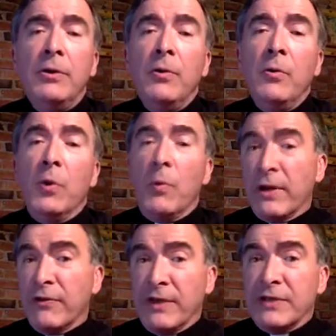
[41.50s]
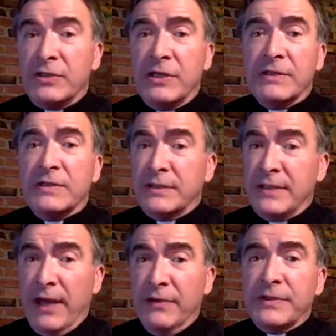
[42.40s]
Well, one of the things Jesus
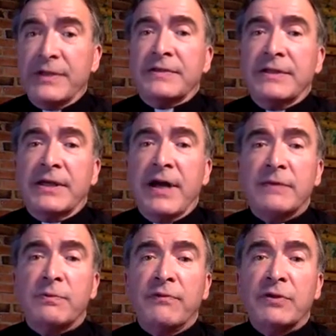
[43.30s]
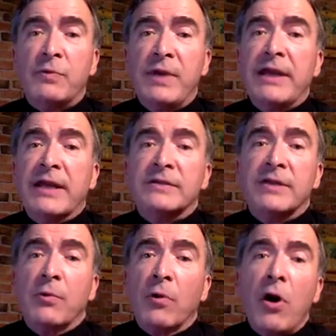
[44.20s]
tells us in the gospel of this weekend is that
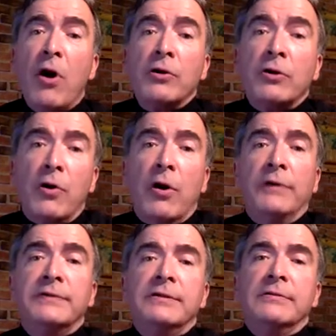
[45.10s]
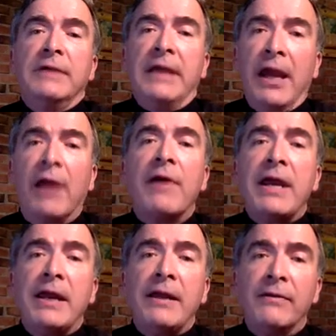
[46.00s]
we're all called to
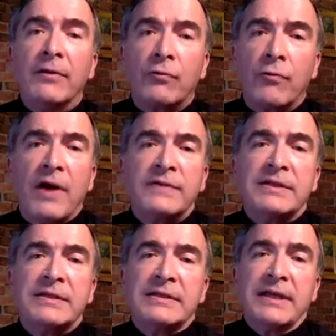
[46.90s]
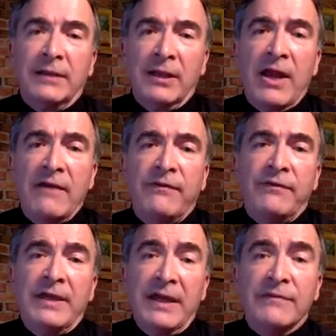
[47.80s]
carry the crosses that life
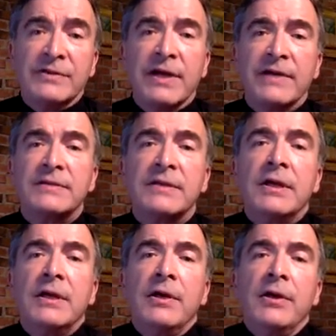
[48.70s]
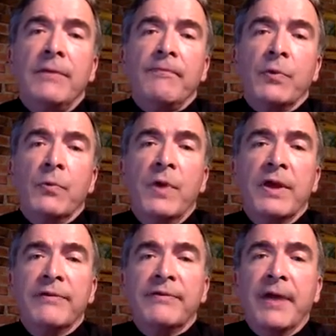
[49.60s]
gives us
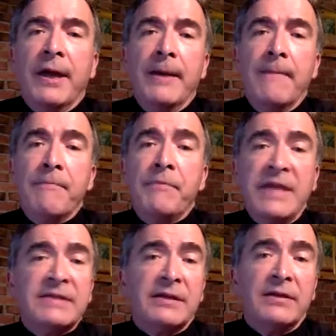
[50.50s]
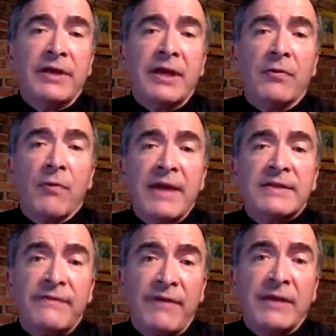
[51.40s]
with basically
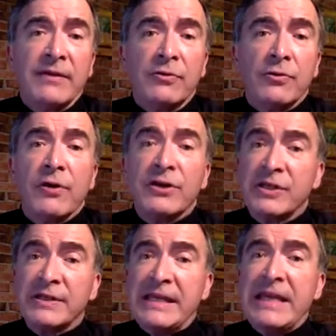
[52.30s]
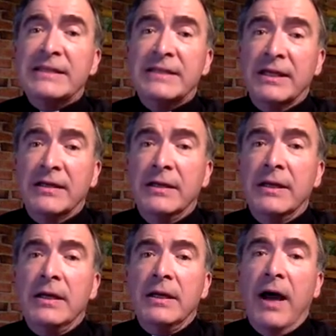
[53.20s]
grace, faith, and courage, as he did
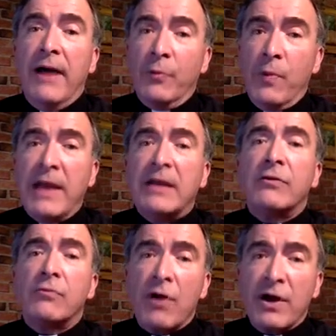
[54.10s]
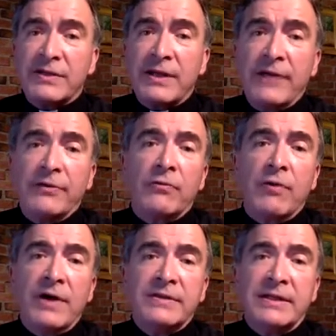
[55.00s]
on the way to the cross and on the
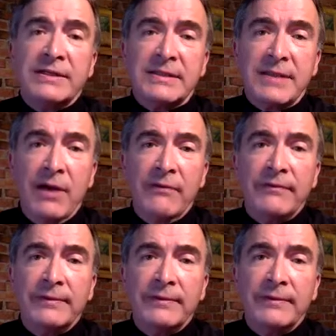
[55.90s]
cross itself.